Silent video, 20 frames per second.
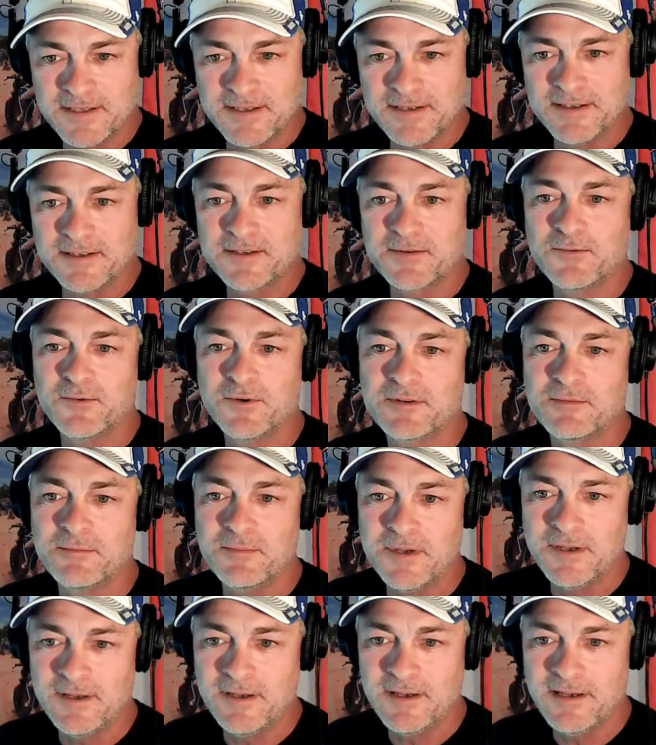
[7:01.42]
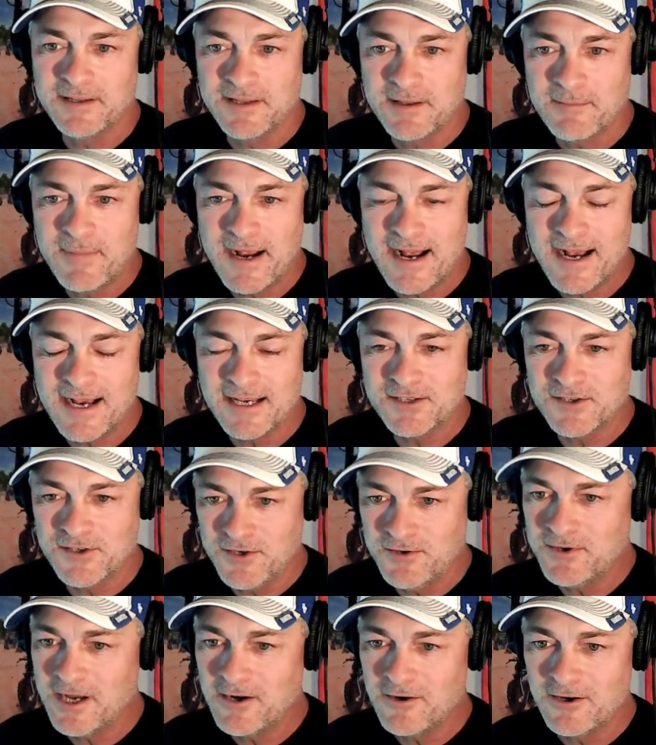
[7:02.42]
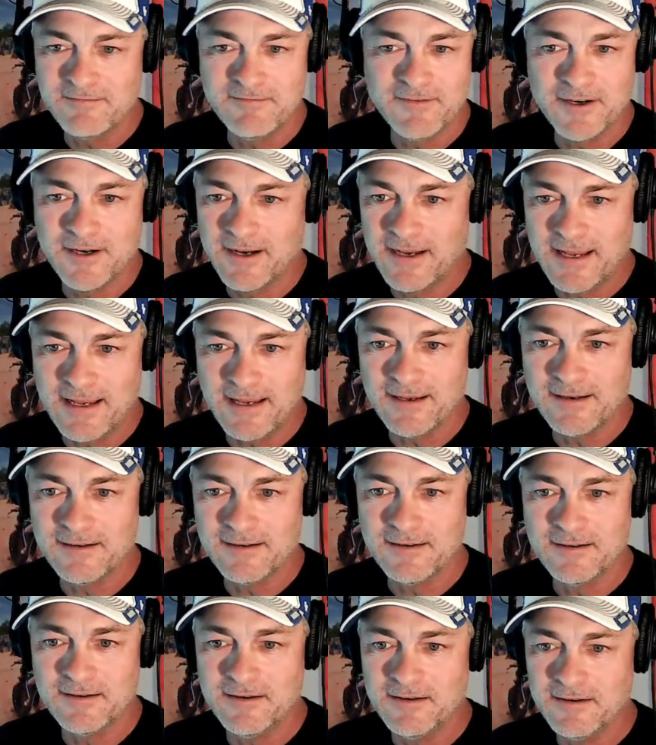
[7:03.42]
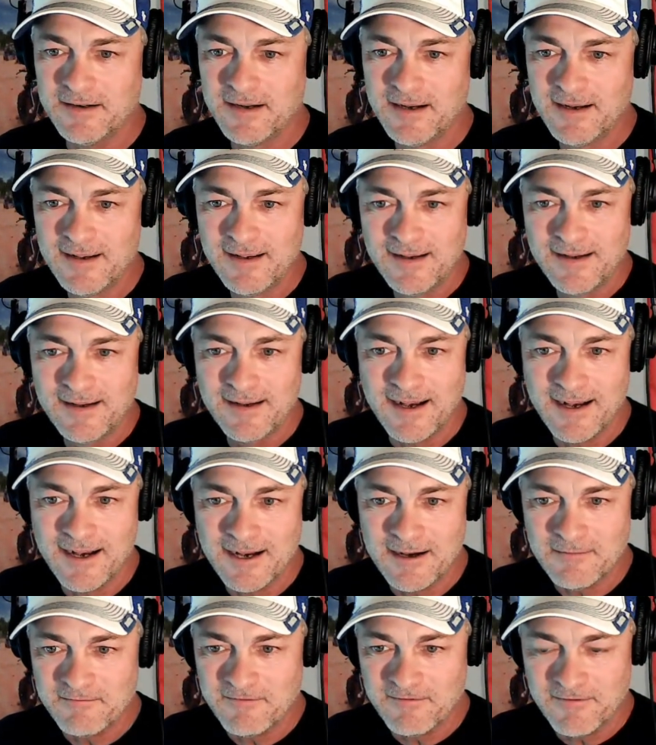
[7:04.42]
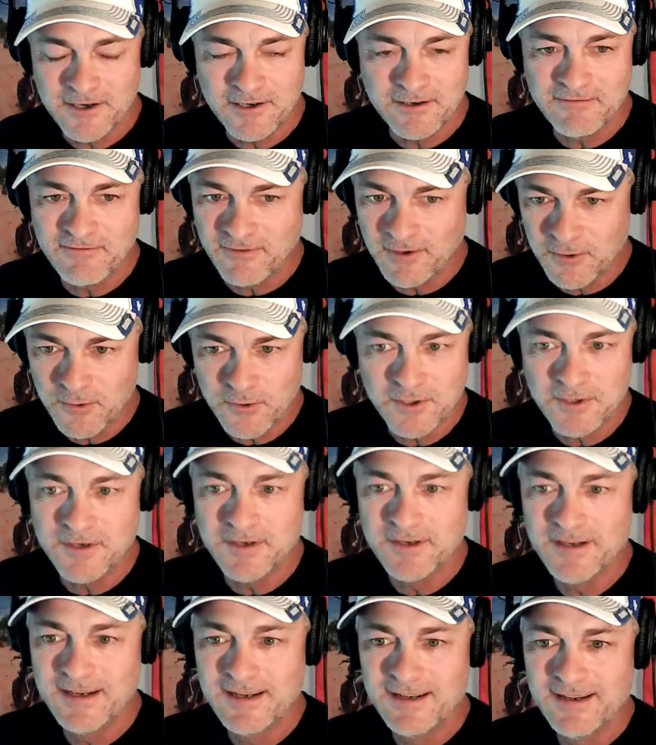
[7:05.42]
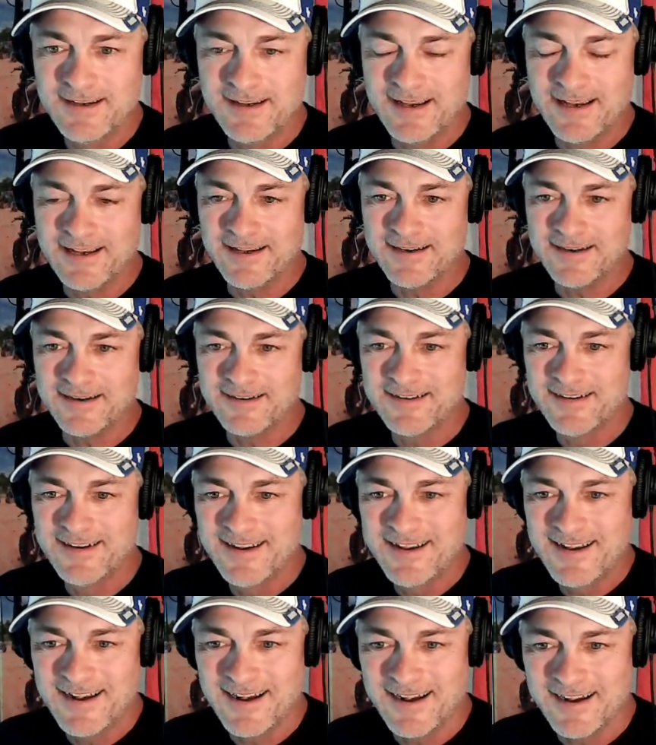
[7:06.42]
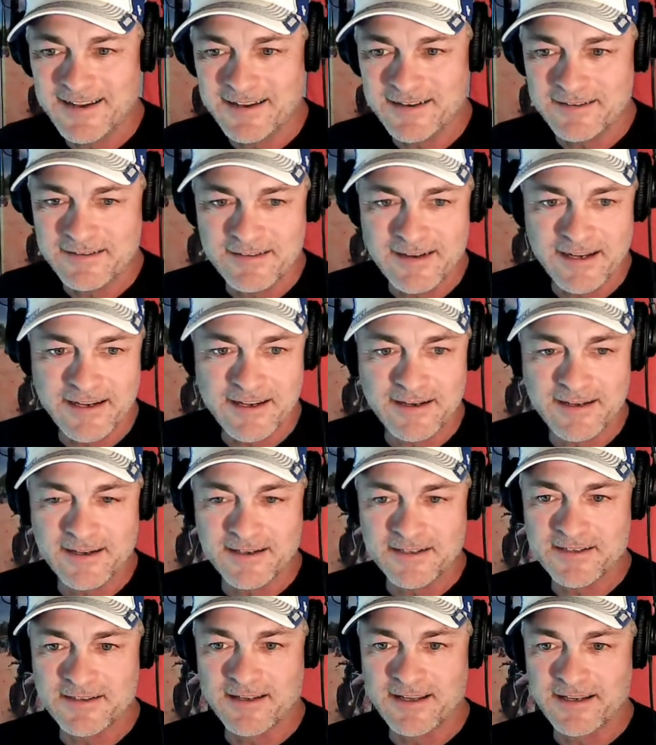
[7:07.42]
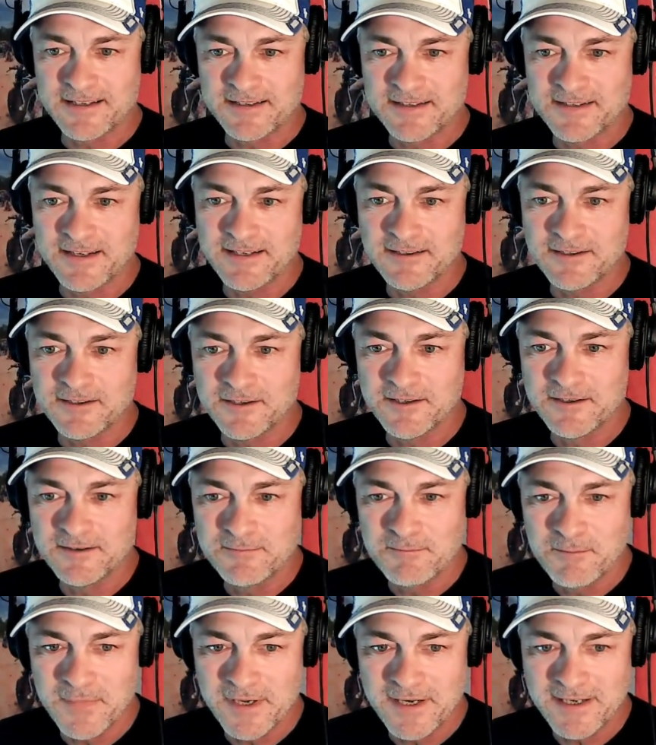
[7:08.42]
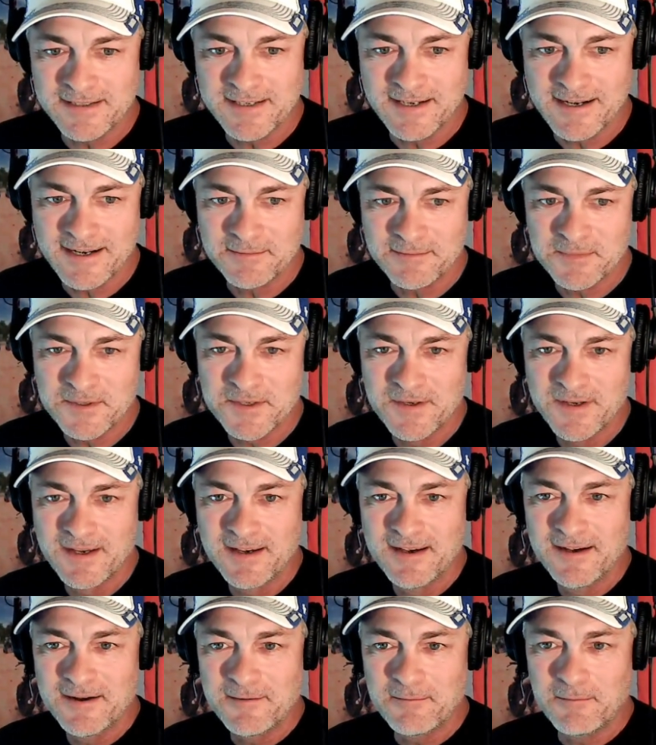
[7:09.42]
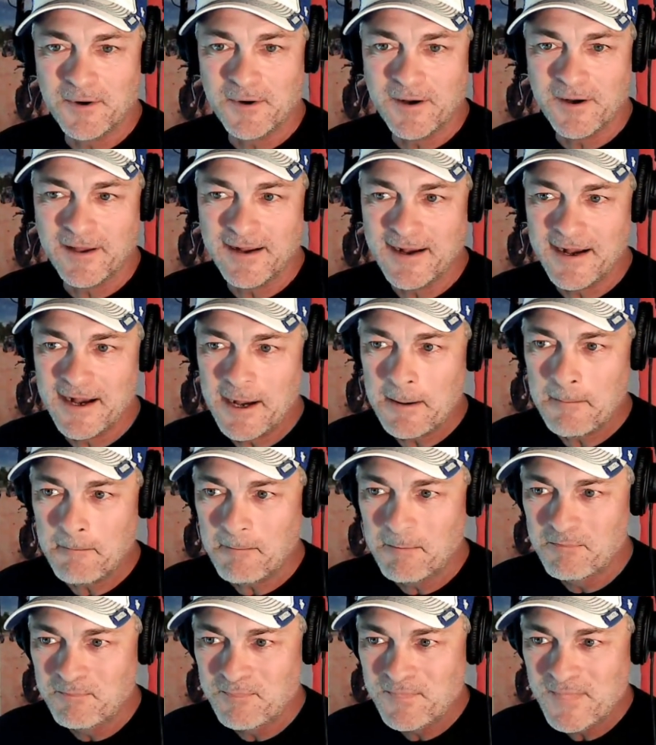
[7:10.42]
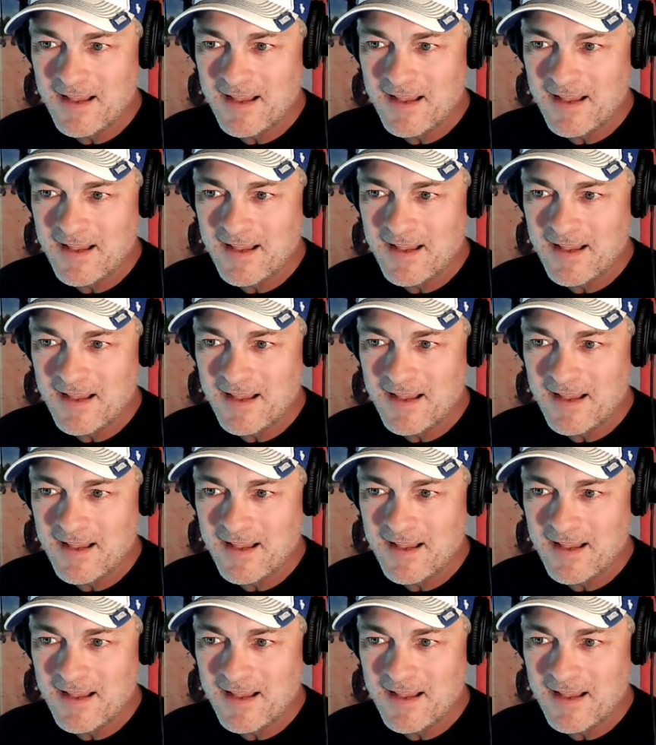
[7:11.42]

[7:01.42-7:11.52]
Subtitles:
business with me in the past, I'm very candid and very fluid, and I can cuss like a sailor many times, but I'm